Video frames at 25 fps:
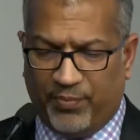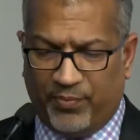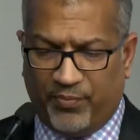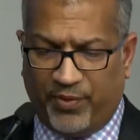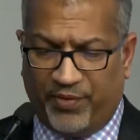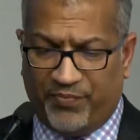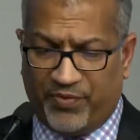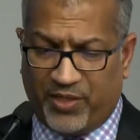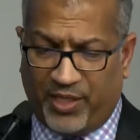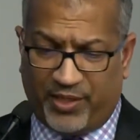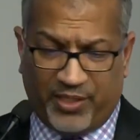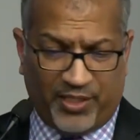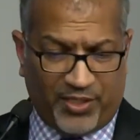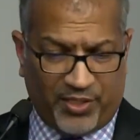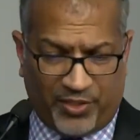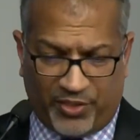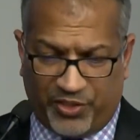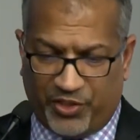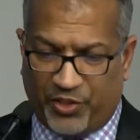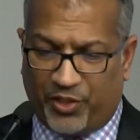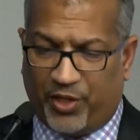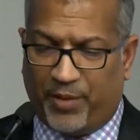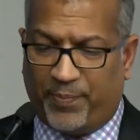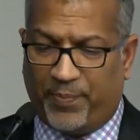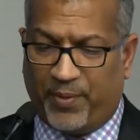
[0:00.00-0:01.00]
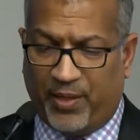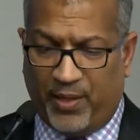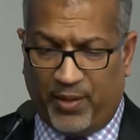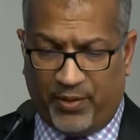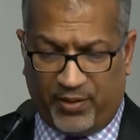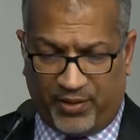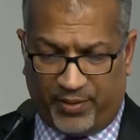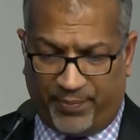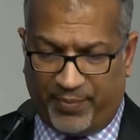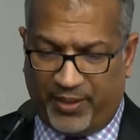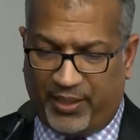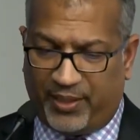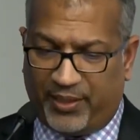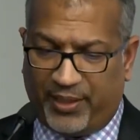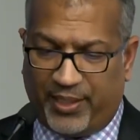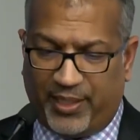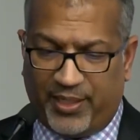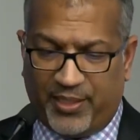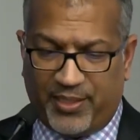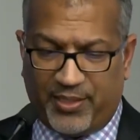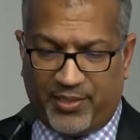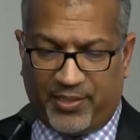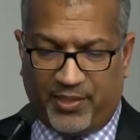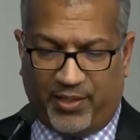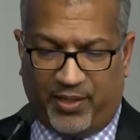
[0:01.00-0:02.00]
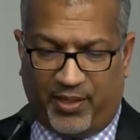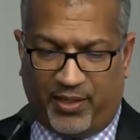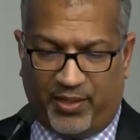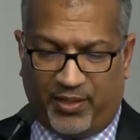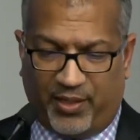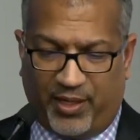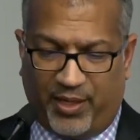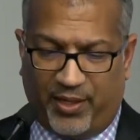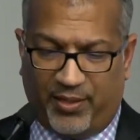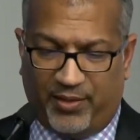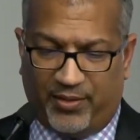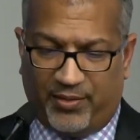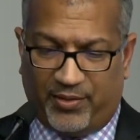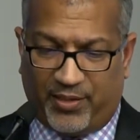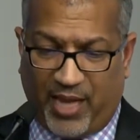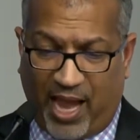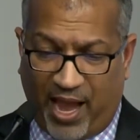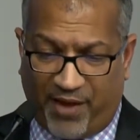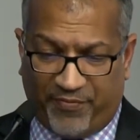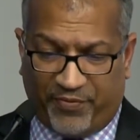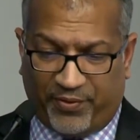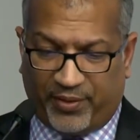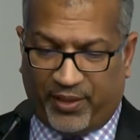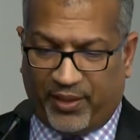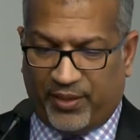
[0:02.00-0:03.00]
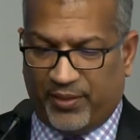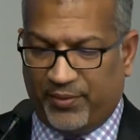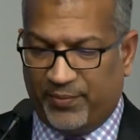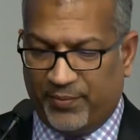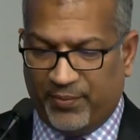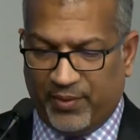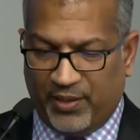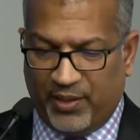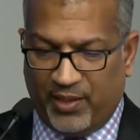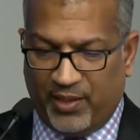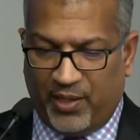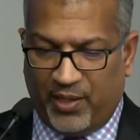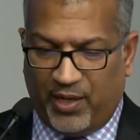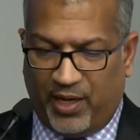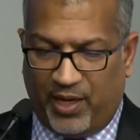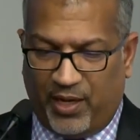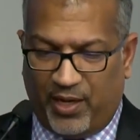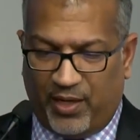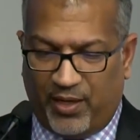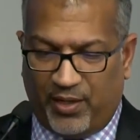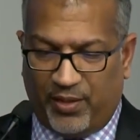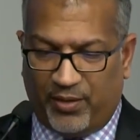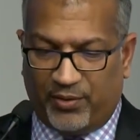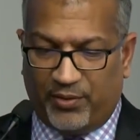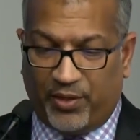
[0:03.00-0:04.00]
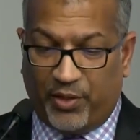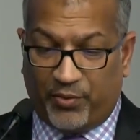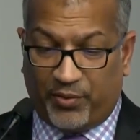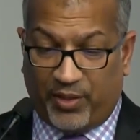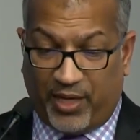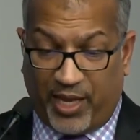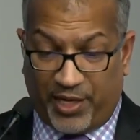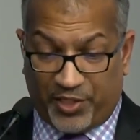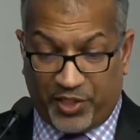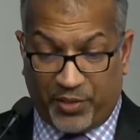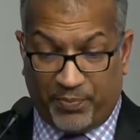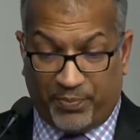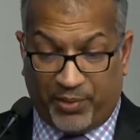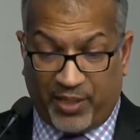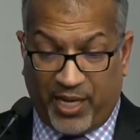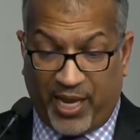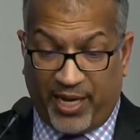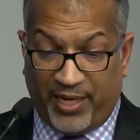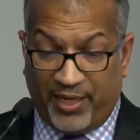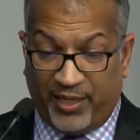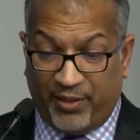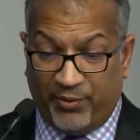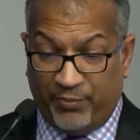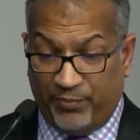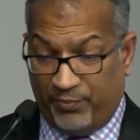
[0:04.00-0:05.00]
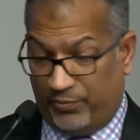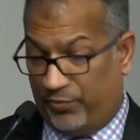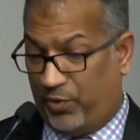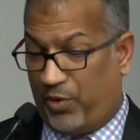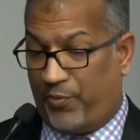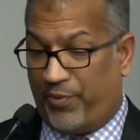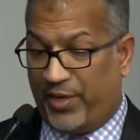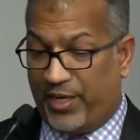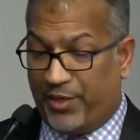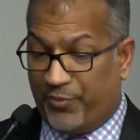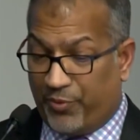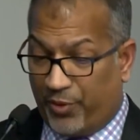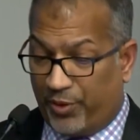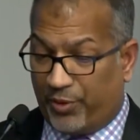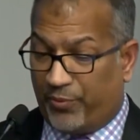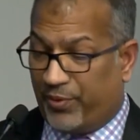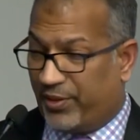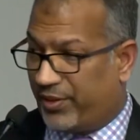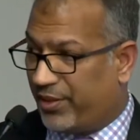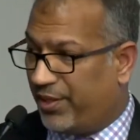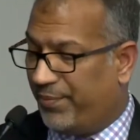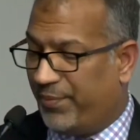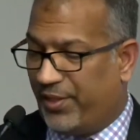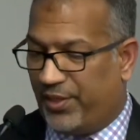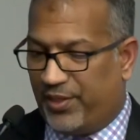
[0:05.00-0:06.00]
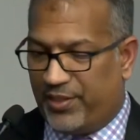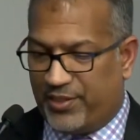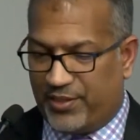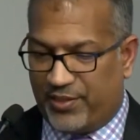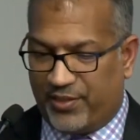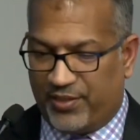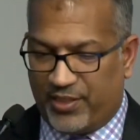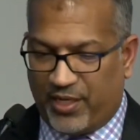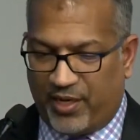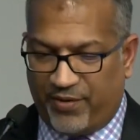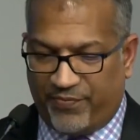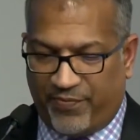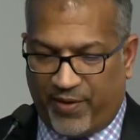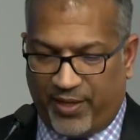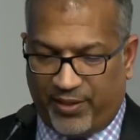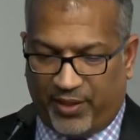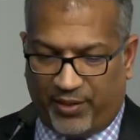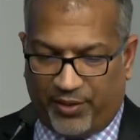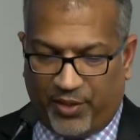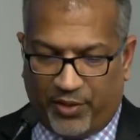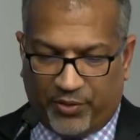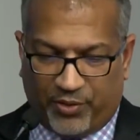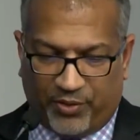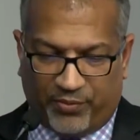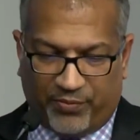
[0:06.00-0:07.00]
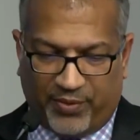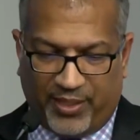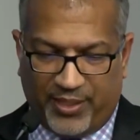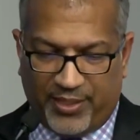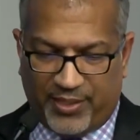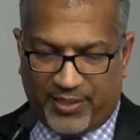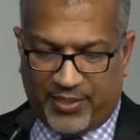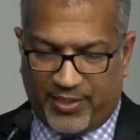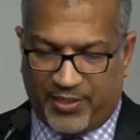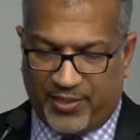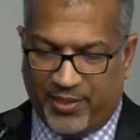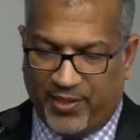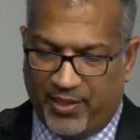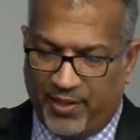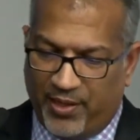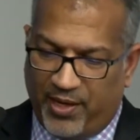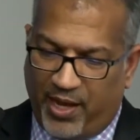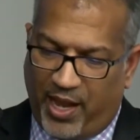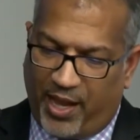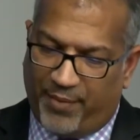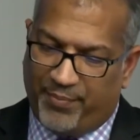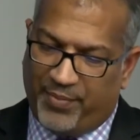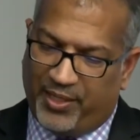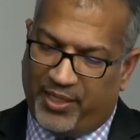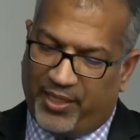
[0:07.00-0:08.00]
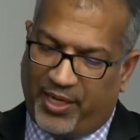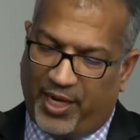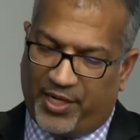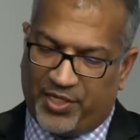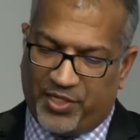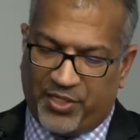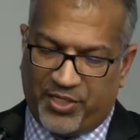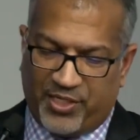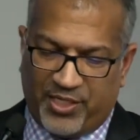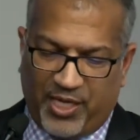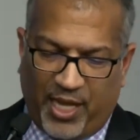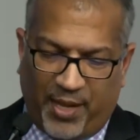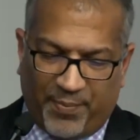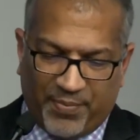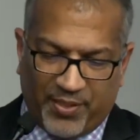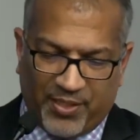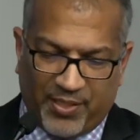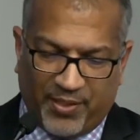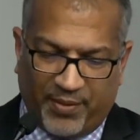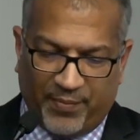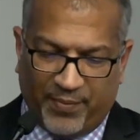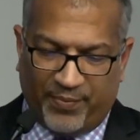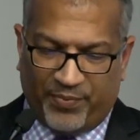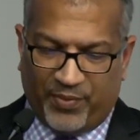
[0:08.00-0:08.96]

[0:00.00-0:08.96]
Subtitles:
We've done this in Europe, the Middle East, and Africa. Local action planning, where we work with communities to identify the local risks and mitigation steps.